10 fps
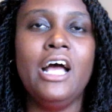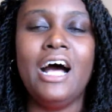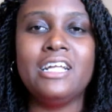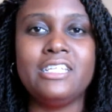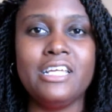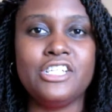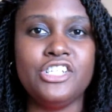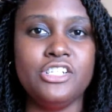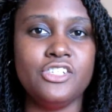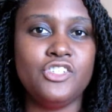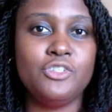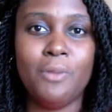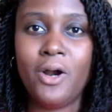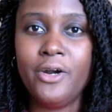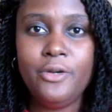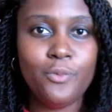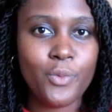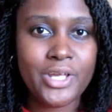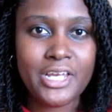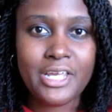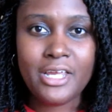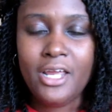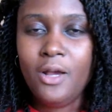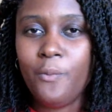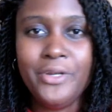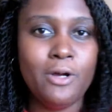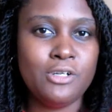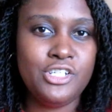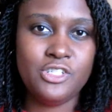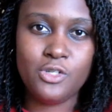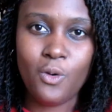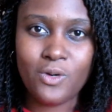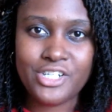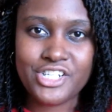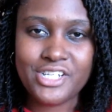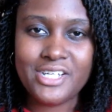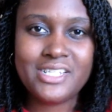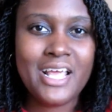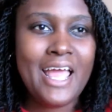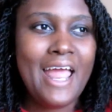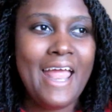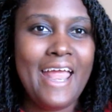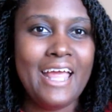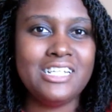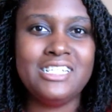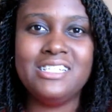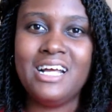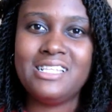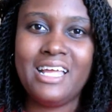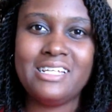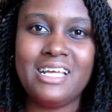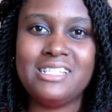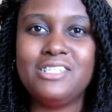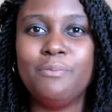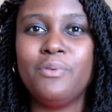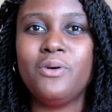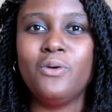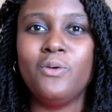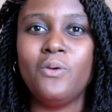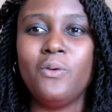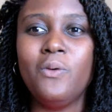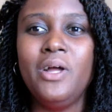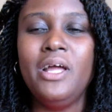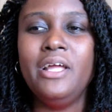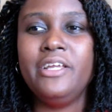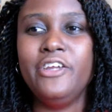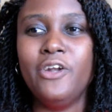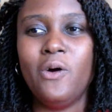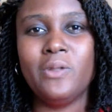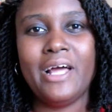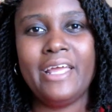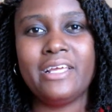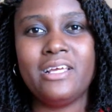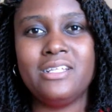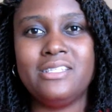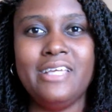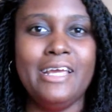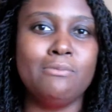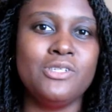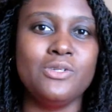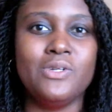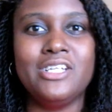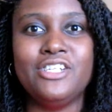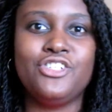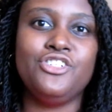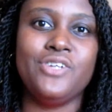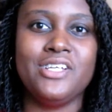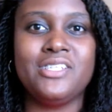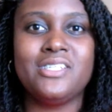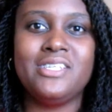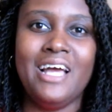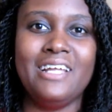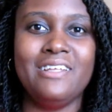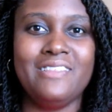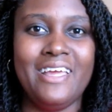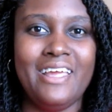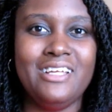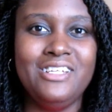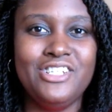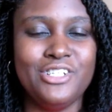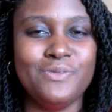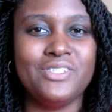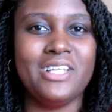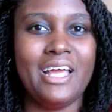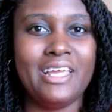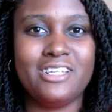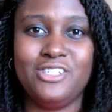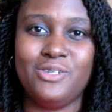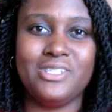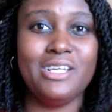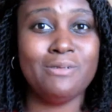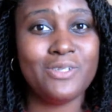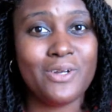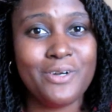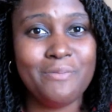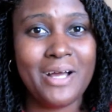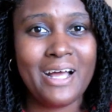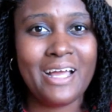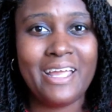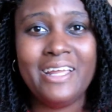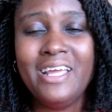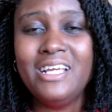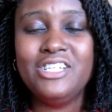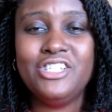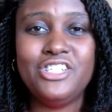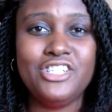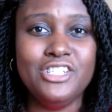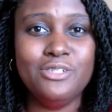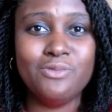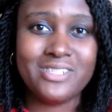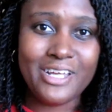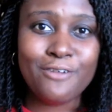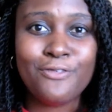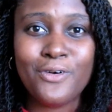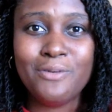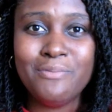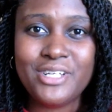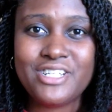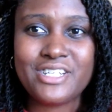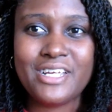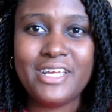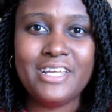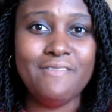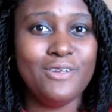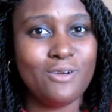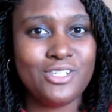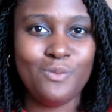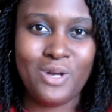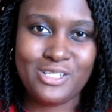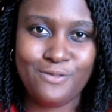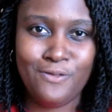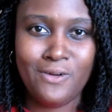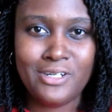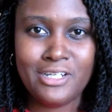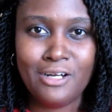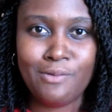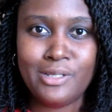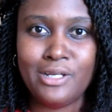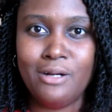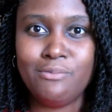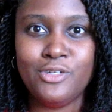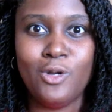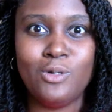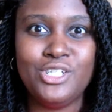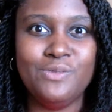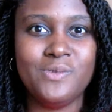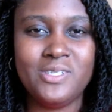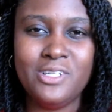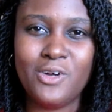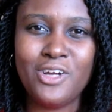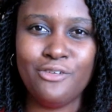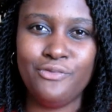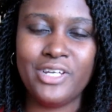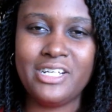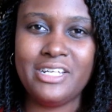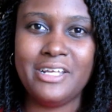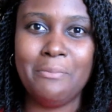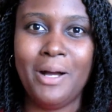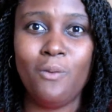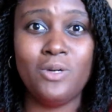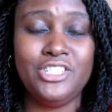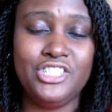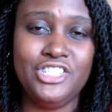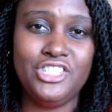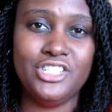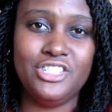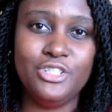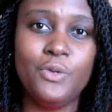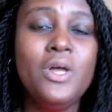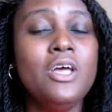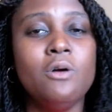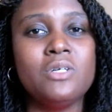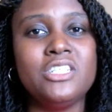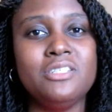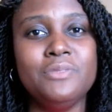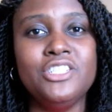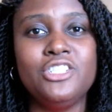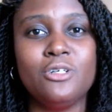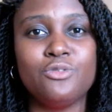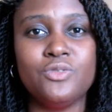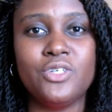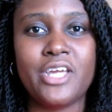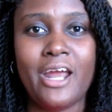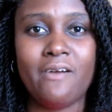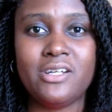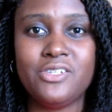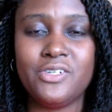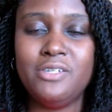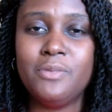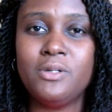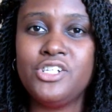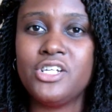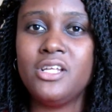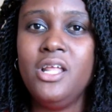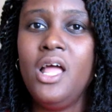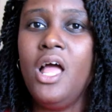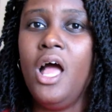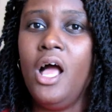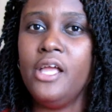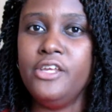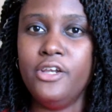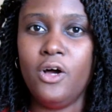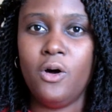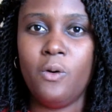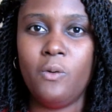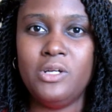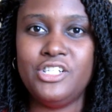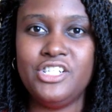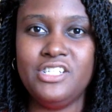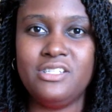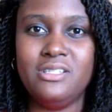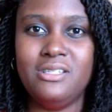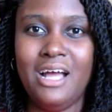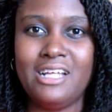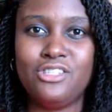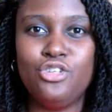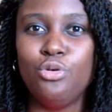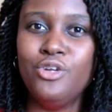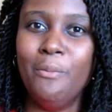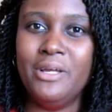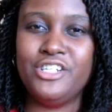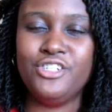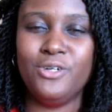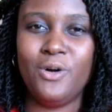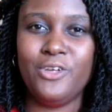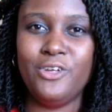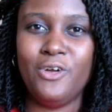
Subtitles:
I think she is smart and witty. We know she's gorgeous, and she's not that typical damsel in distress kind of thing. She was she's gonna say what's on her mind. She was there for a mission, even though she winds up falling in love with him. She was still conflicted about what she should do, which to me shows real character emotion. She's not two-dimensional.